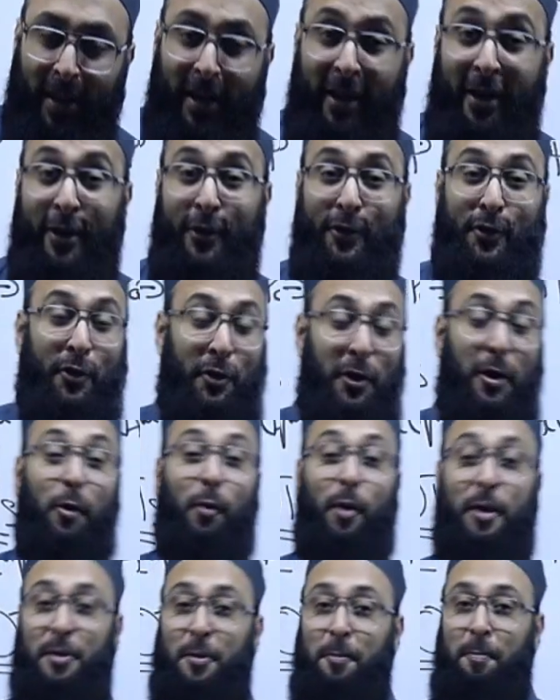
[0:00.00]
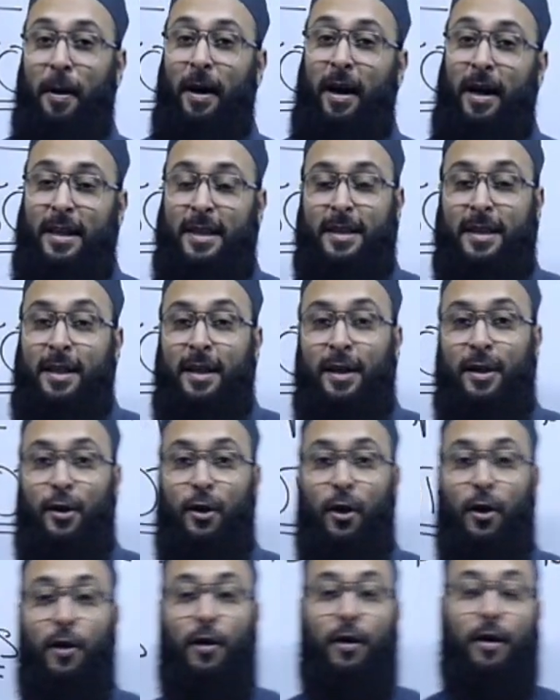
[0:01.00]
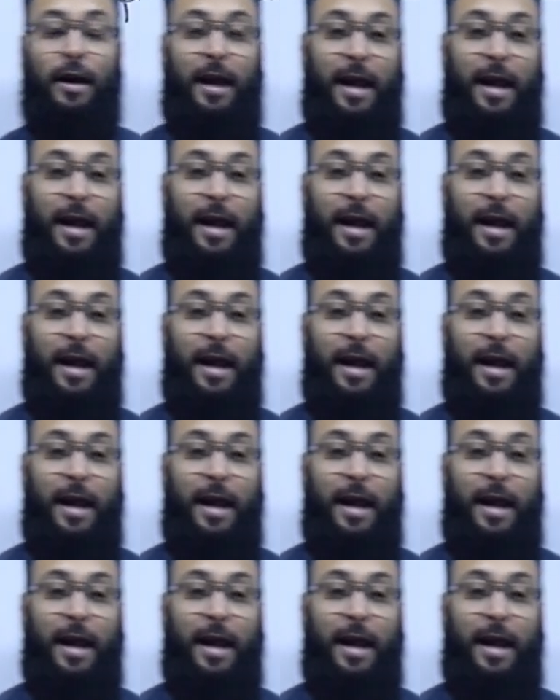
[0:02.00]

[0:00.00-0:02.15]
So do you want to pass your